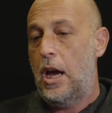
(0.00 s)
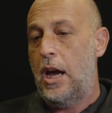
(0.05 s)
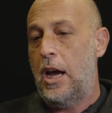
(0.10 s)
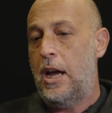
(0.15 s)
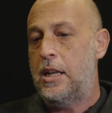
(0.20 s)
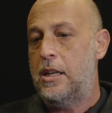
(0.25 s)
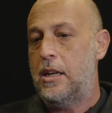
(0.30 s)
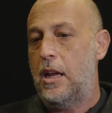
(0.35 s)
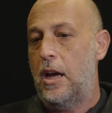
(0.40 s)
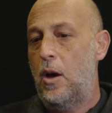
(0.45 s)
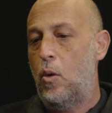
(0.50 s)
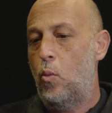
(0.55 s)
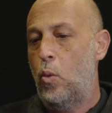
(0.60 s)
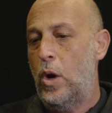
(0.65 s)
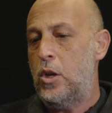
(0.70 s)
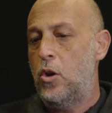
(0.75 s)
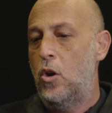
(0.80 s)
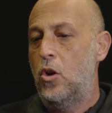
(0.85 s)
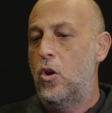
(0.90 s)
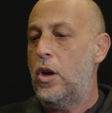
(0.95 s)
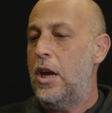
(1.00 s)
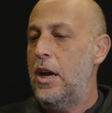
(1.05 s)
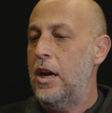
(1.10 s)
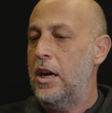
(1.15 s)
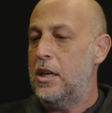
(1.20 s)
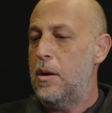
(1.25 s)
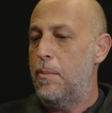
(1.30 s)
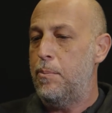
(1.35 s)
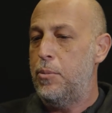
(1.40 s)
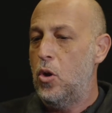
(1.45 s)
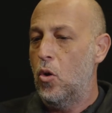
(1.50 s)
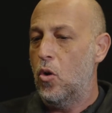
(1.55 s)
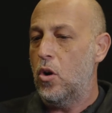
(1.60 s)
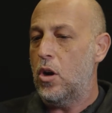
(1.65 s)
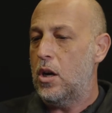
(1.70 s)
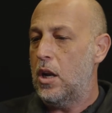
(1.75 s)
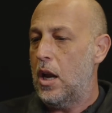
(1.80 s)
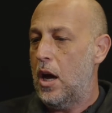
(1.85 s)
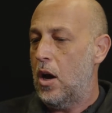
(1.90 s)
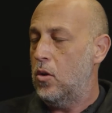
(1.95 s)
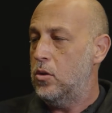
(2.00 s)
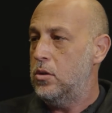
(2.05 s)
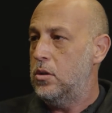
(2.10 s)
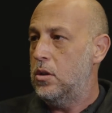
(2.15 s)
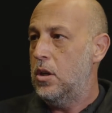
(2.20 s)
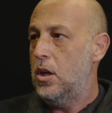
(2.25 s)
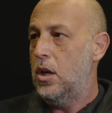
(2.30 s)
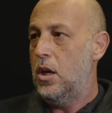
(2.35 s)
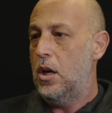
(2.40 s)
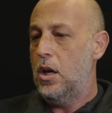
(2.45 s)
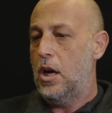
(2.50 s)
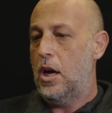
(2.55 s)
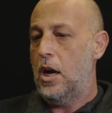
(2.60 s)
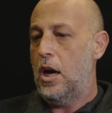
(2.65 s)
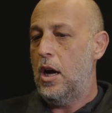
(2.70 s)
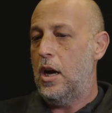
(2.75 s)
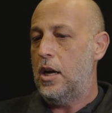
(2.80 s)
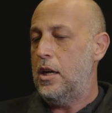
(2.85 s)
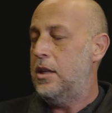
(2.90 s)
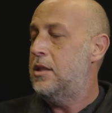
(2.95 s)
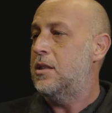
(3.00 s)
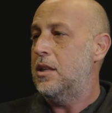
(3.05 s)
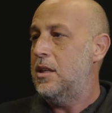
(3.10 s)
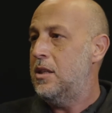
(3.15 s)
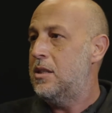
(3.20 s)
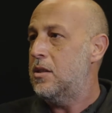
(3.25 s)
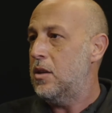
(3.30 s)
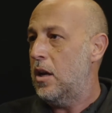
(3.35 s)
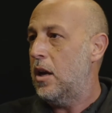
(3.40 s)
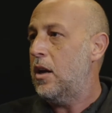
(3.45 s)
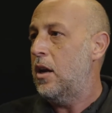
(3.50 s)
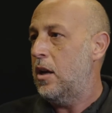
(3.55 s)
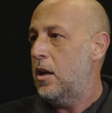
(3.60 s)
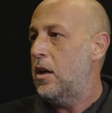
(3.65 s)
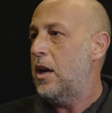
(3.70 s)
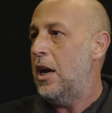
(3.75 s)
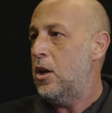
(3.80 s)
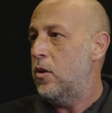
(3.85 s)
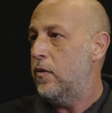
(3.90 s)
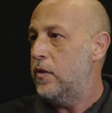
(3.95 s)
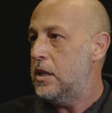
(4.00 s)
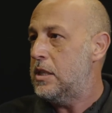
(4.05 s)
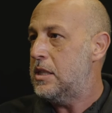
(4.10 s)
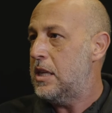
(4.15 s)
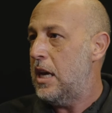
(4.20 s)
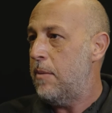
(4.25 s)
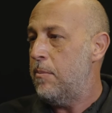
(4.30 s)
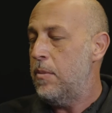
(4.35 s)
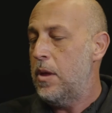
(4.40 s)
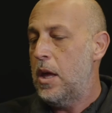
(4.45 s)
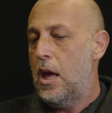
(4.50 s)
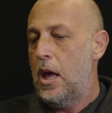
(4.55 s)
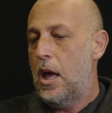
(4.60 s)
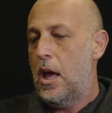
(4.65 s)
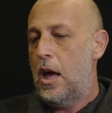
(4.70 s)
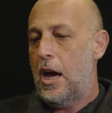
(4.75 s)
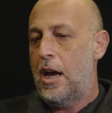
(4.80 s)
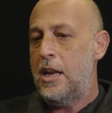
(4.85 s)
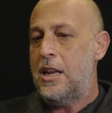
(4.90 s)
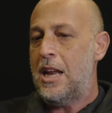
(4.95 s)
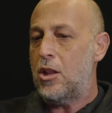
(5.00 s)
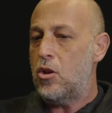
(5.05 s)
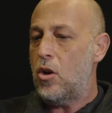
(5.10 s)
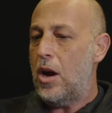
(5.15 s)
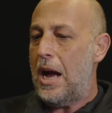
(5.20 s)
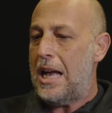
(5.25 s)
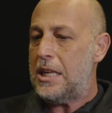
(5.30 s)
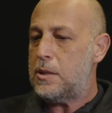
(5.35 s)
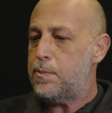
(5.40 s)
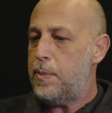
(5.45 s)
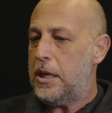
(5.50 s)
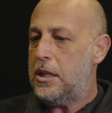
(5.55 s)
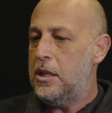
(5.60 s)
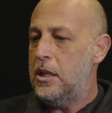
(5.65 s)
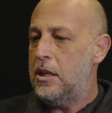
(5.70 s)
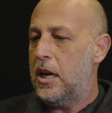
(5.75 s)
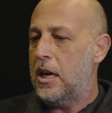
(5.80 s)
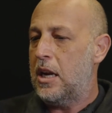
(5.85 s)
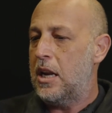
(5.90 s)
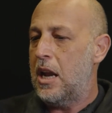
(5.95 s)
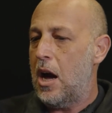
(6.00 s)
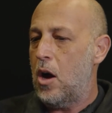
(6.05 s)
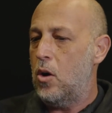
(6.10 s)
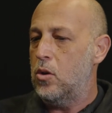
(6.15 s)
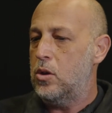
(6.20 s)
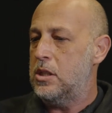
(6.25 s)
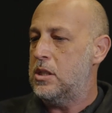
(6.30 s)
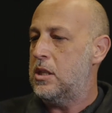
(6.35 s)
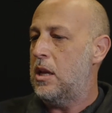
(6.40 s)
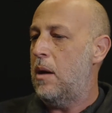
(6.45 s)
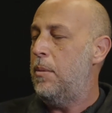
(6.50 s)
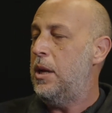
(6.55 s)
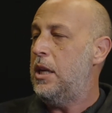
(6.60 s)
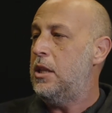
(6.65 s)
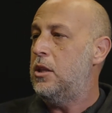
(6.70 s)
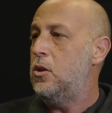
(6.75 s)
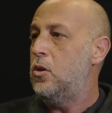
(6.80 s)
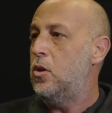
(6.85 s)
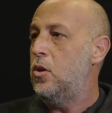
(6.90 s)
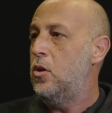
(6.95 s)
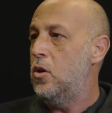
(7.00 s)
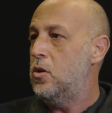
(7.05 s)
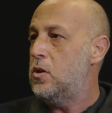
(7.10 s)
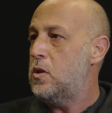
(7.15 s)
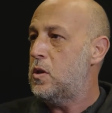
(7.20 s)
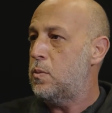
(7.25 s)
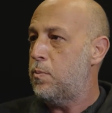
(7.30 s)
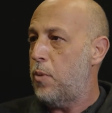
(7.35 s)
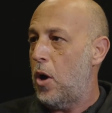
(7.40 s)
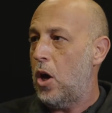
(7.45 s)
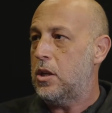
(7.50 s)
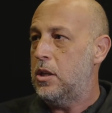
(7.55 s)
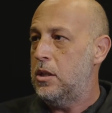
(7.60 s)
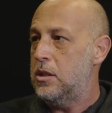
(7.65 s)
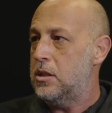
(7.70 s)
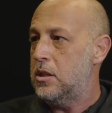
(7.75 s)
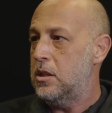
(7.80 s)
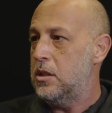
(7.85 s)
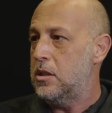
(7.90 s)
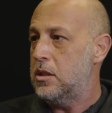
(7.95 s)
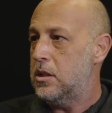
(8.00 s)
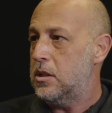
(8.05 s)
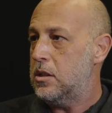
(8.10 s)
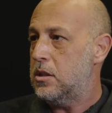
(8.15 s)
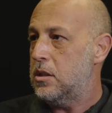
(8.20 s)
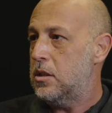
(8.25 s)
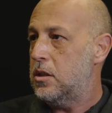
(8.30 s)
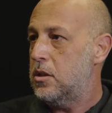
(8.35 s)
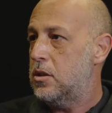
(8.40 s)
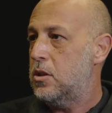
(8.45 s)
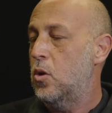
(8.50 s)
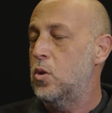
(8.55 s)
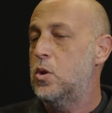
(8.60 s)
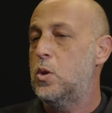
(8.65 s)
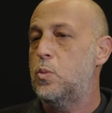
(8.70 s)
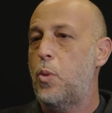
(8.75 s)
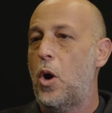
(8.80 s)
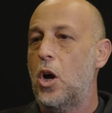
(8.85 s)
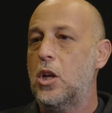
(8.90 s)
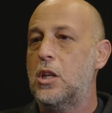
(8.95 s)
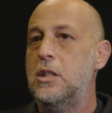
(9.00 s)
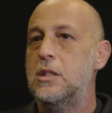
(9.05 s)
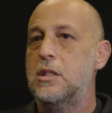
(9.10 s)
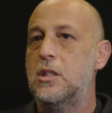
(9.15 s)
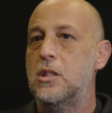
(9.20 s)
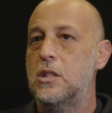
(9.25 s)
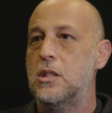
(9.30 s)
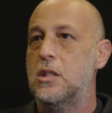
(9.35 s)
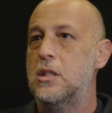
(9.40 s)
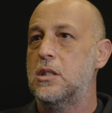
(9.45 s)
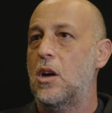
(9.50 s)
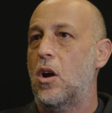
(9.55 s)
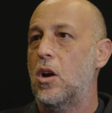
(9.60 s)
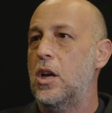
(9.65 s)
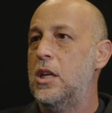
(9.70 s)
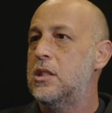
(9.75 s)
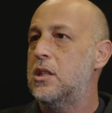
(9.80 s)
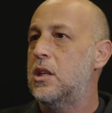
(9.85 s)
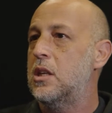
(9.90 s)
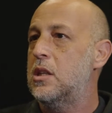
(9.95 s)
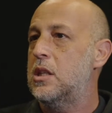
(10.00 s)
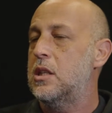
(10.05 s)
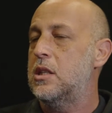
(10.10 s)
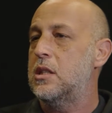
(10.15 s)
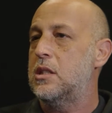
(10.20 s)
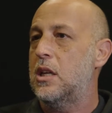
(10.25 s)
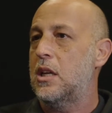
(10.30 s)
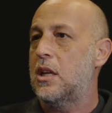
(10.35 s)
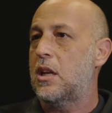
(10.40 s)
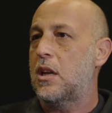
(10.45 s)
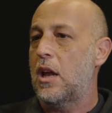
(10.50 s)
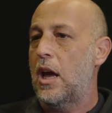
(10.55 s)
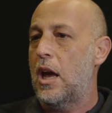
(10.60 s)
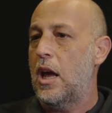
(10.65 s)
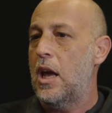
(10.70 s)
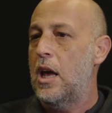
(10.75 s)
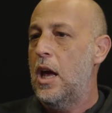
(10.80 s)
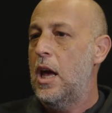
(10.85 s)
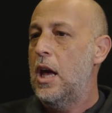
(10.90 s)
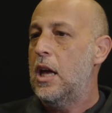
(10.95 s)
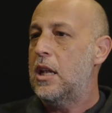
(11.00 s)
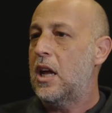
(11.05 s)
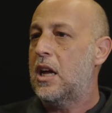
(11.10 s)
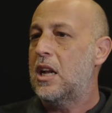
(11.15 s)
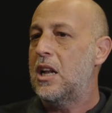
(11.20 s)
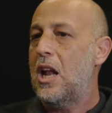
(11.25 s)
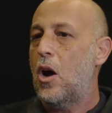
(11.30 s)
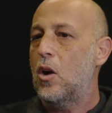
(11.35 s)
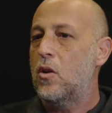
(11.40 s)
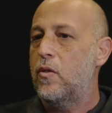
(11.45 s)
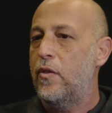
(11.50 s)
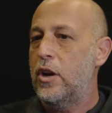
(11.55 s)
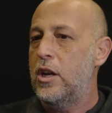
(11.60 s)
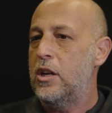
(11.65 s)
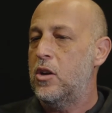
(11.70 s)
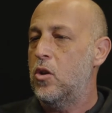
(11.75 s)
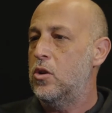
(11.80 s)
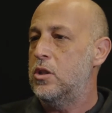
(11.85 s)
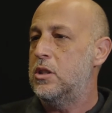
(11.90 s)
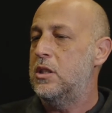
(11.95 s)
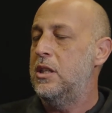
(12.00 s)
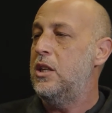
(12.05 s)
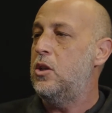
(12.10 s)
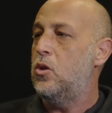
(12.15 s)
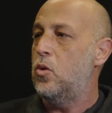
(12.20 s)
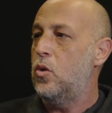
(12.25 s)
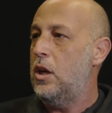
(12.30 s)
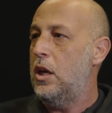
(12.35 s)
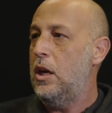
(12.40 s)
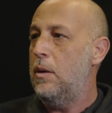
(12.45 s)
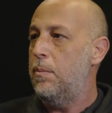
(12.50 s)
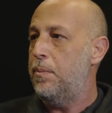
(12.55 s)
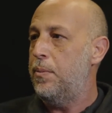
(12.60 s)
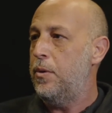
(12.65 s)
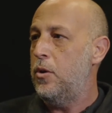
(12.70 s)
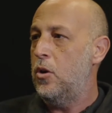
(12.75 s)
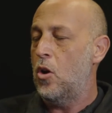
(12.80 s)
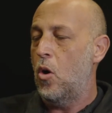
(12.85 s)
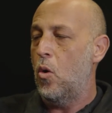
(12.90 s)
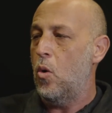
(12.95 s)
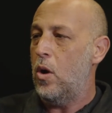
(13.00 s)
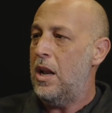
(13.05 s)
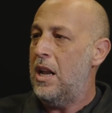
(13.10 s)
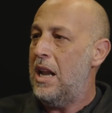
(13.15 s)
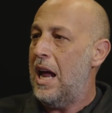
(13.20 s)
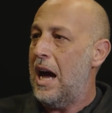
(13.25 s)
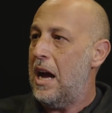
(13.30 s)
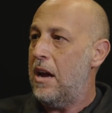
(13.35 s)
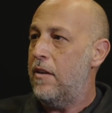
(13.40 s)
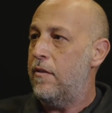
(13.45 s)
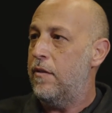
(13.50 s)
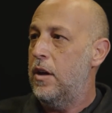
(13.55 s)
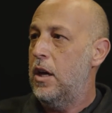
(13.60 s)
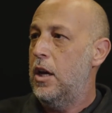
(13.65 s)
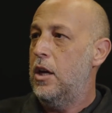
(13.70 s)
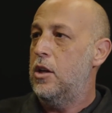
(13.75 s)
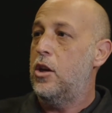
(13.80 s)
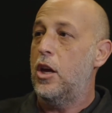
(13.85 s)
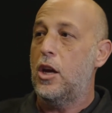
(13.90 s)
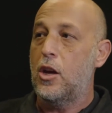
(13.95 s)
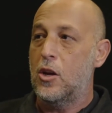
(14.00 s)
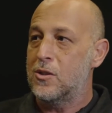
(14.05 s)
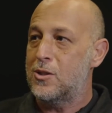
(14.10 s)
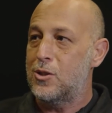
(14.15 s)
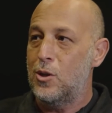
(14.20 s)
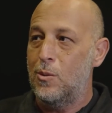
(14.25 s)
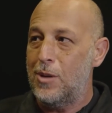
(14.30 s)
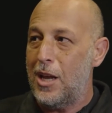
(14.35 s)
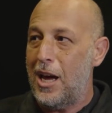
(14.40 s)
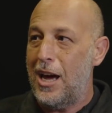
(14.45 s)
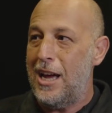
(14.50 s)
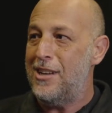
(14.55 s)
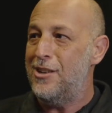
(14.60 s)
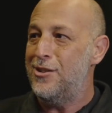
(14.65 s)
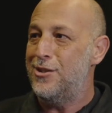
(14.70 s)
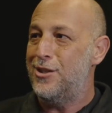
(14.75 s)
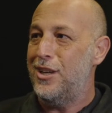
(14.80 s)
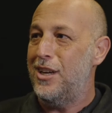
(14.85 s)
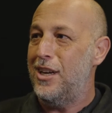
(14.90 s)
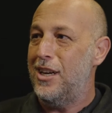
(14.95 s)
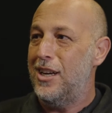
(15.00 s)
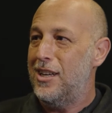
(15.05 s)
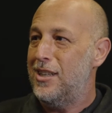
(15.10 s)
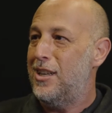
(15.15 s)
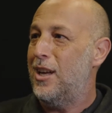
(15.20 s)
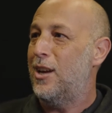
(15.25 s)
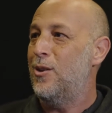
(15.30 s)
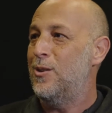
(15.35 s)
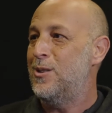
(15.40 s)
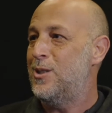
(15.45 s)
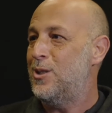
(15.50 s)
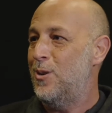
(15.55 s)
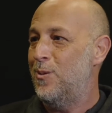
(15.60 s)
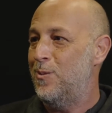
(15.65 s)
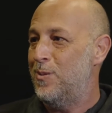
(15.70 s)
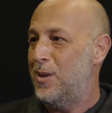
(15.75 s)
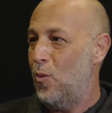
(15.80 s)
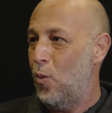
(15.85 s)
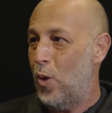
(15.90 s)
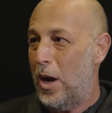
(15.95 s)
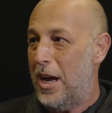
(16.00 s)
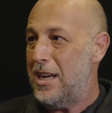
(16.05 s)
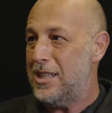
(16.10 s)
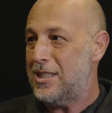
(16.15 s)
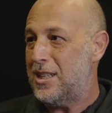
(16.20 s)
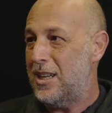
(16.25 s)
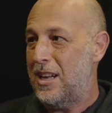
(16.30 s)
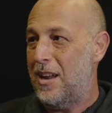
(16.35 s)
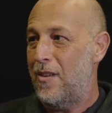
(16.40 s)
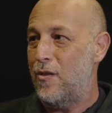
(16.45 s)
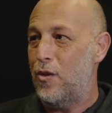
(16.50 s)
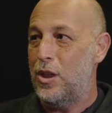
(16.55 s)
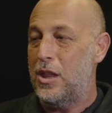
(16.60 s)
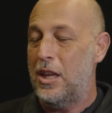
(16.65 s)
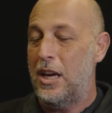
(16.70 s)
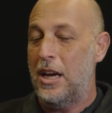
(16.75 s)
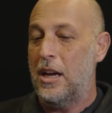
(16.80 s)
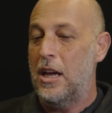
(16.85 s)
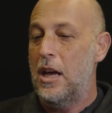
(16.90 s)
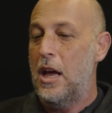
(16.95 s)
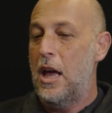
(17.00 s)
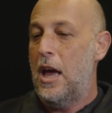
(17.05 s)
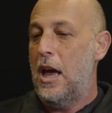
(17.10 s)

and when you're looking at the pure cloud uh, it's it's kind of the same Another aspect in the cloud is the ability to use spot instances. Mm. So spot instances are instances that uh, the cloud vendors need to keep, you know, alive they consume the energy, they consume the waste yeah. and everything.